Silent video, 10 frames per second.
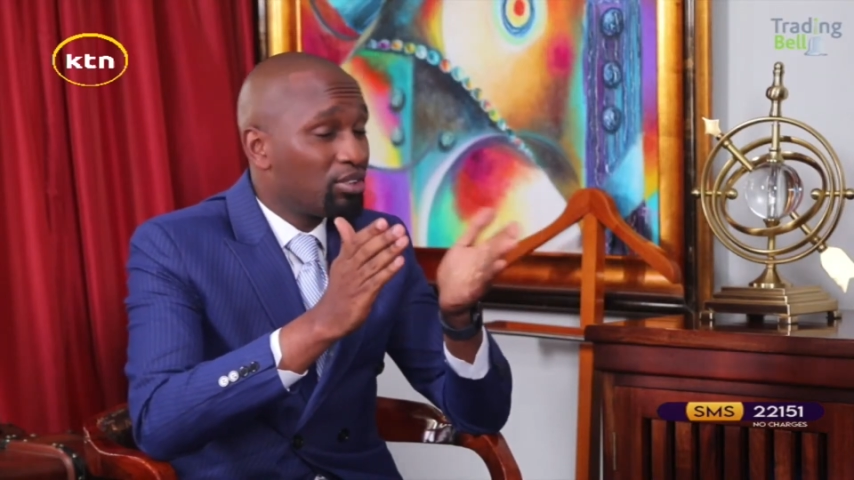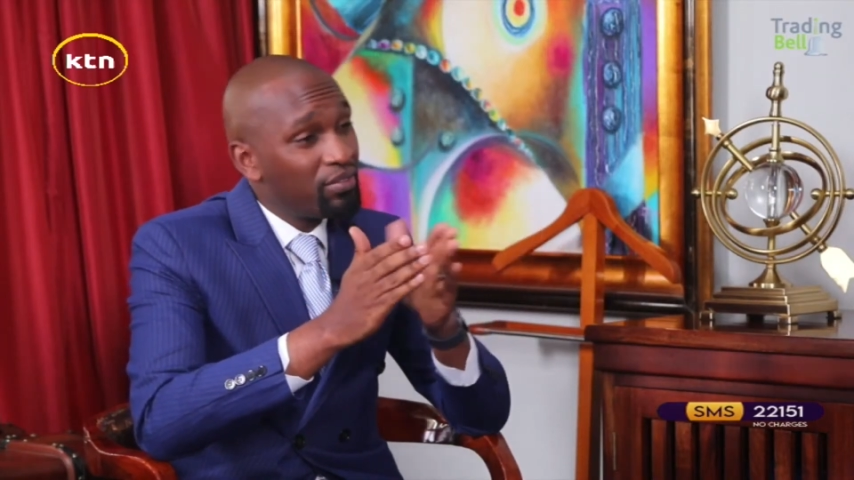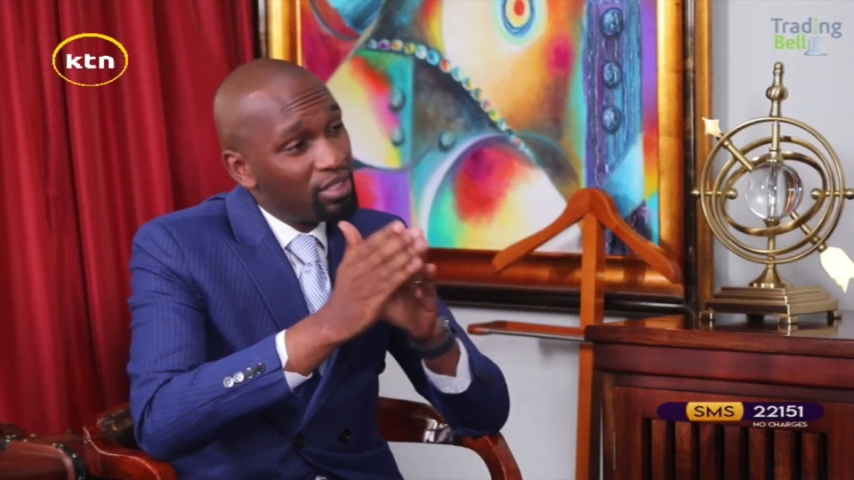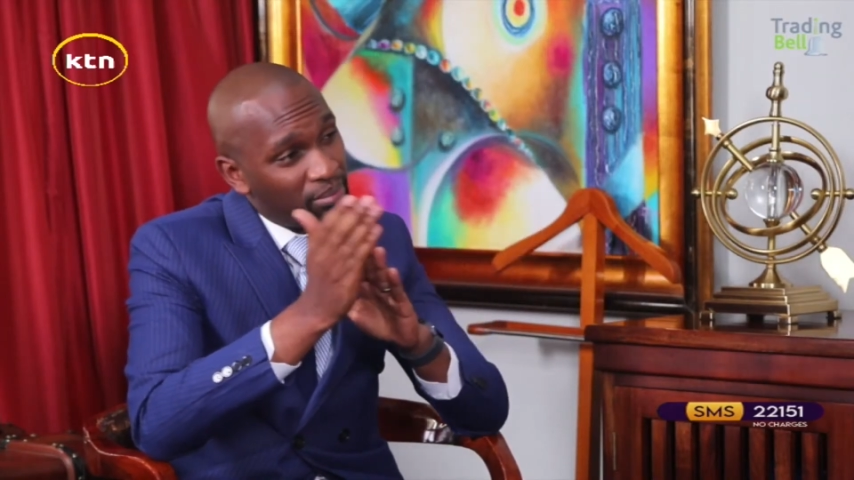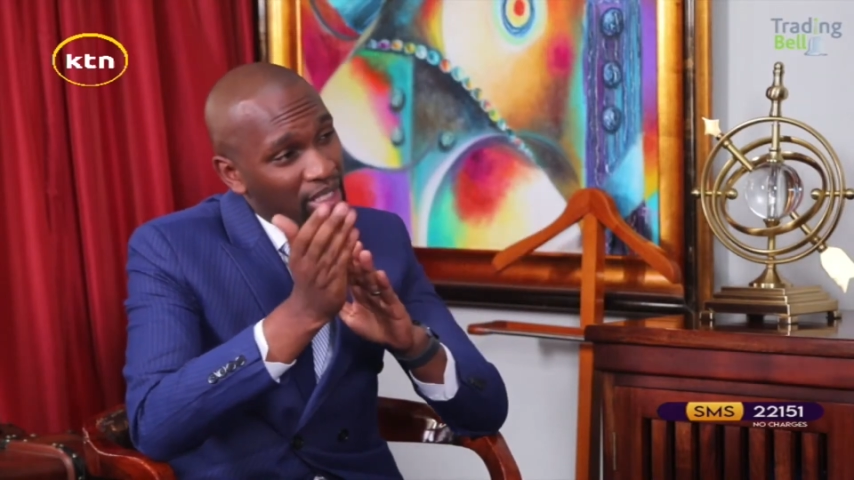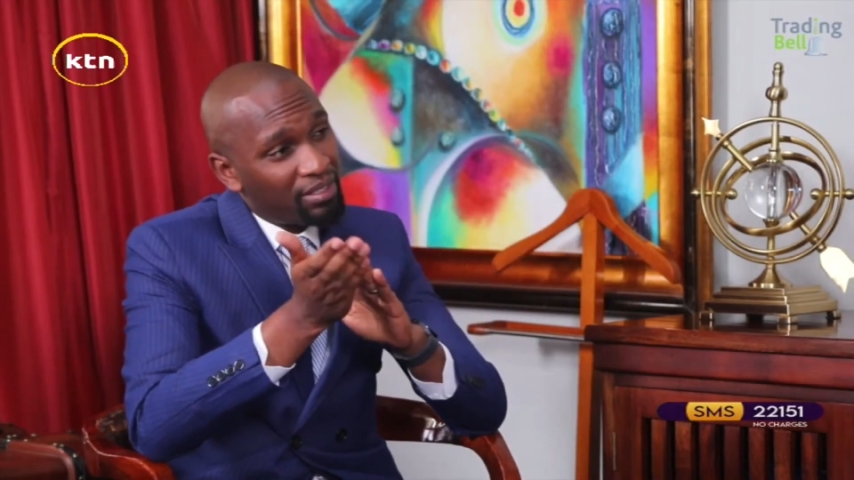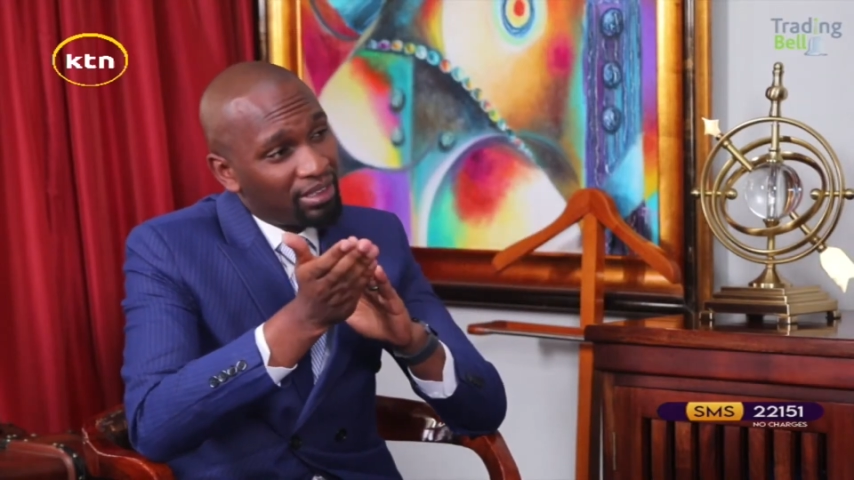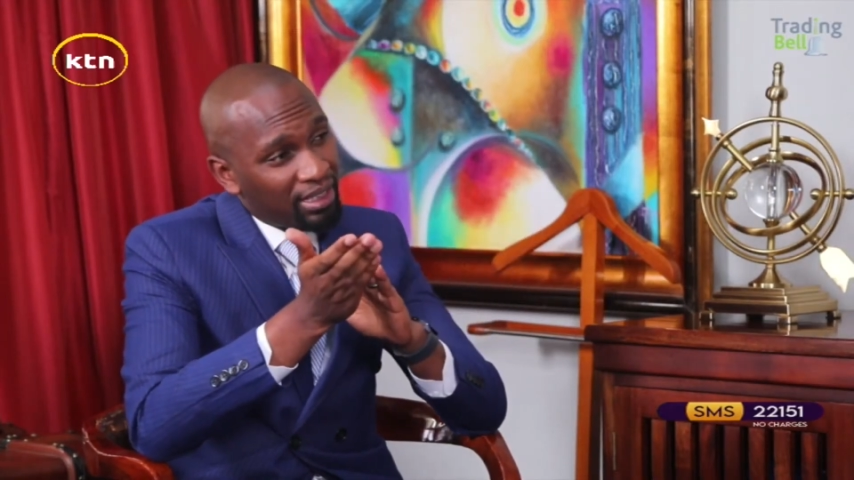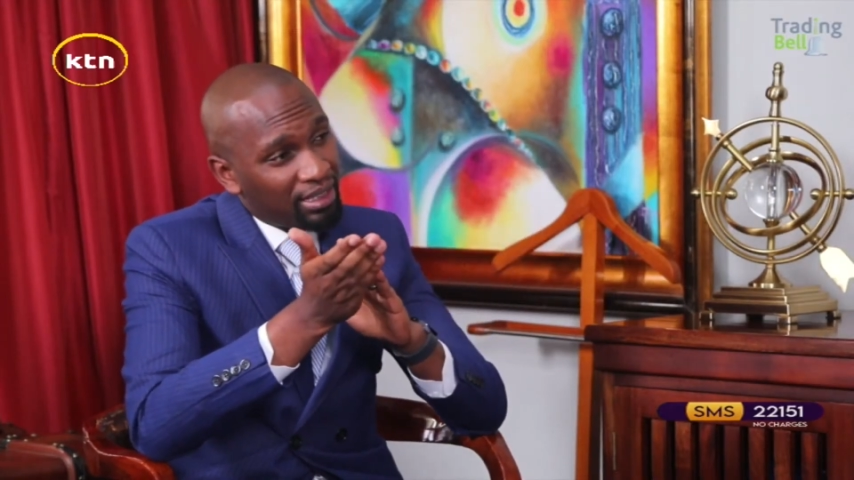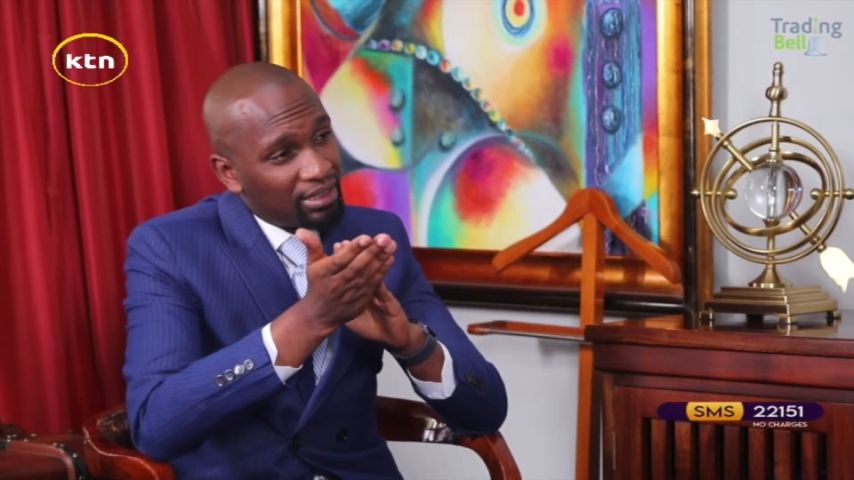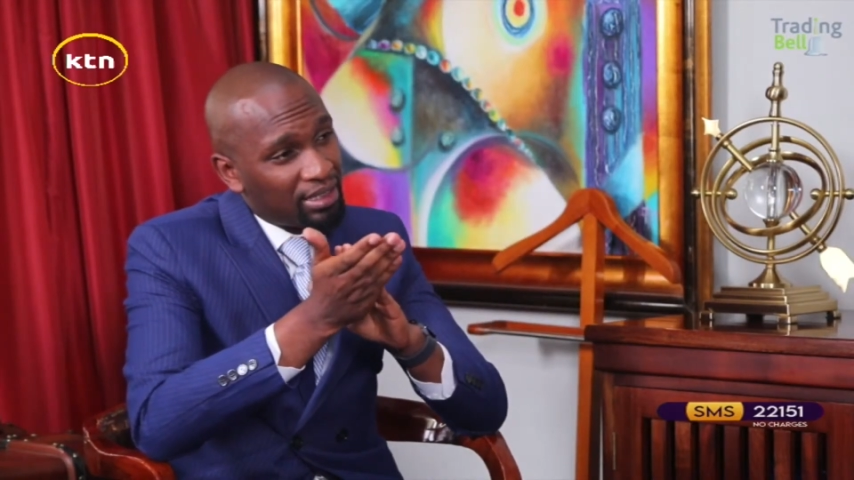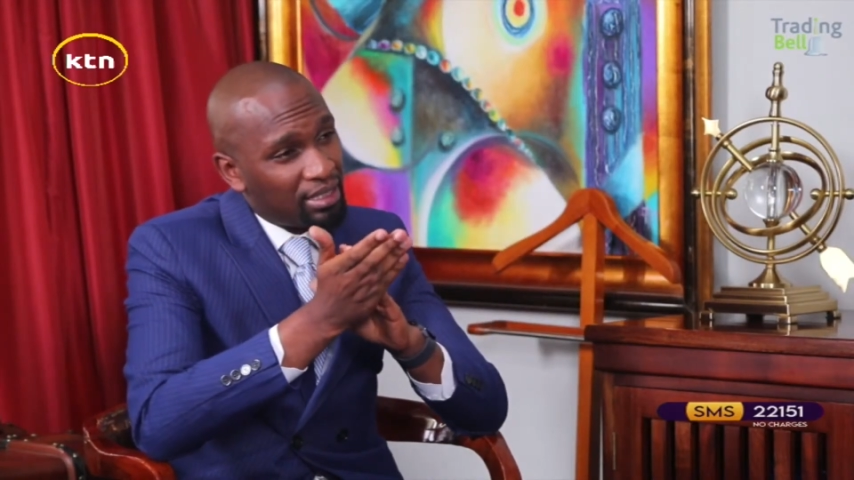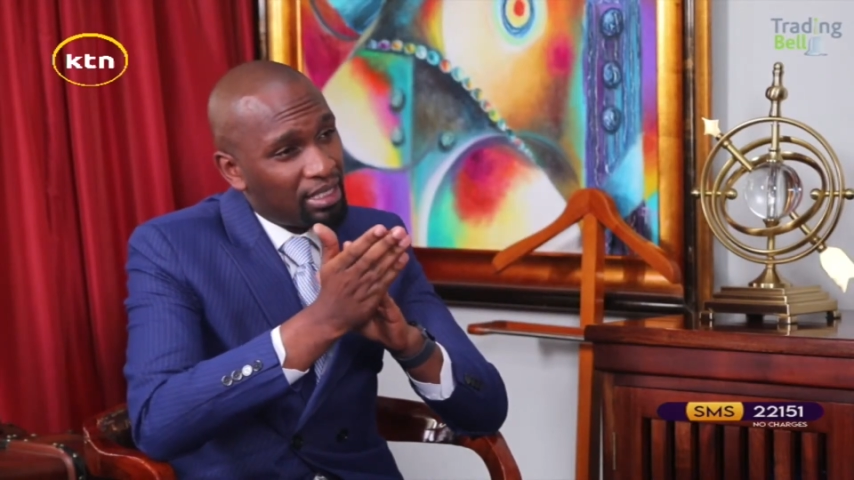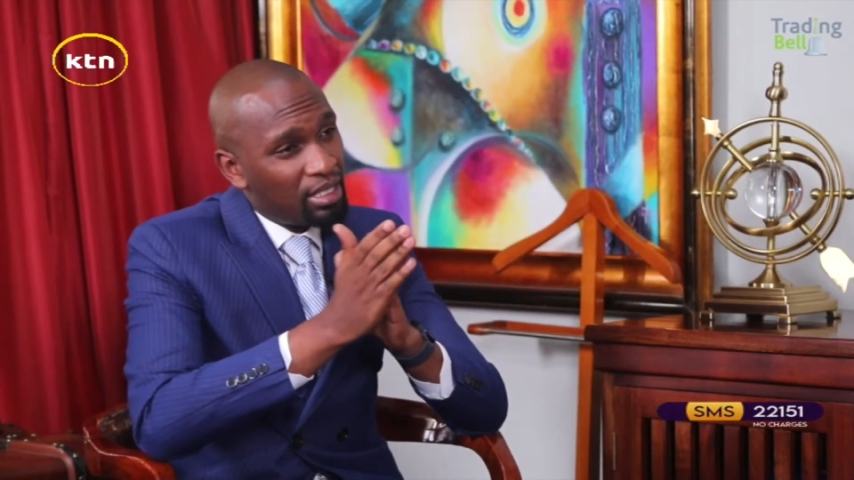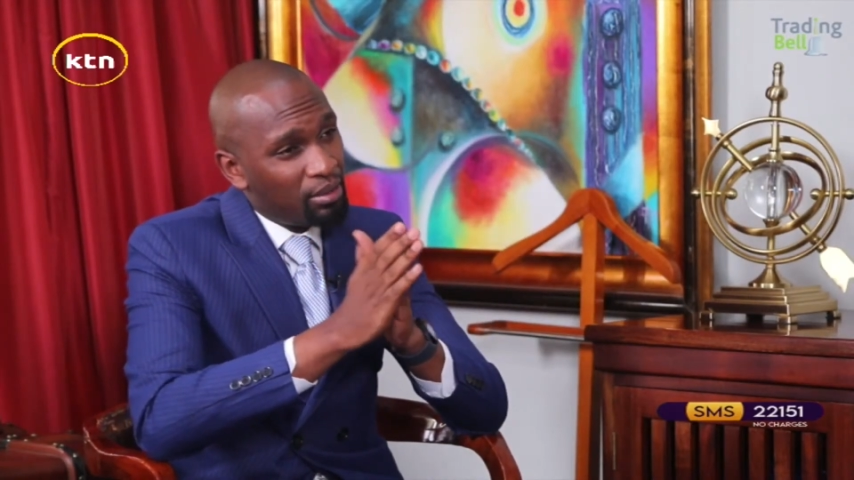to even the private sector.